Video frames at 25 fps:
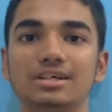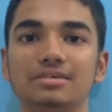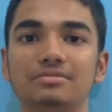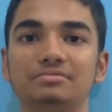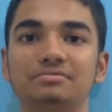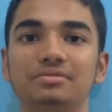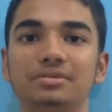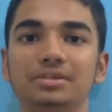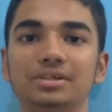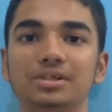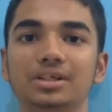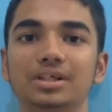
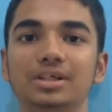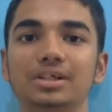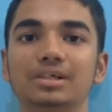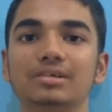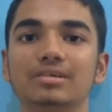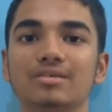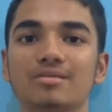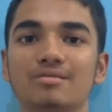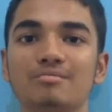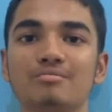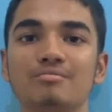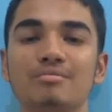
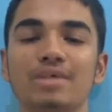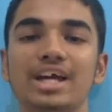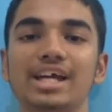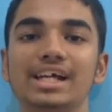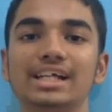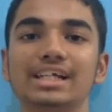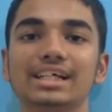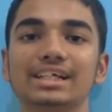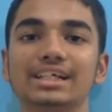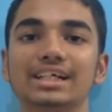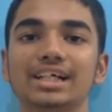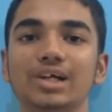for
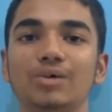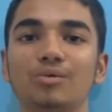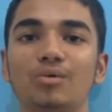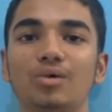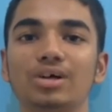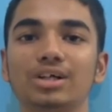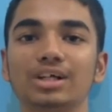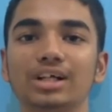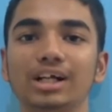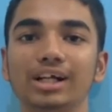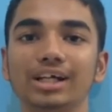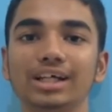making it
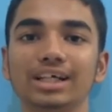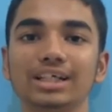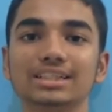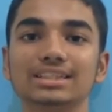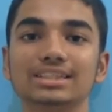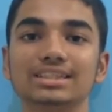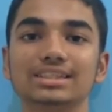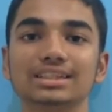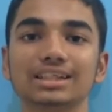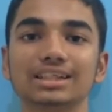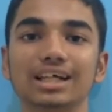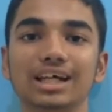what it is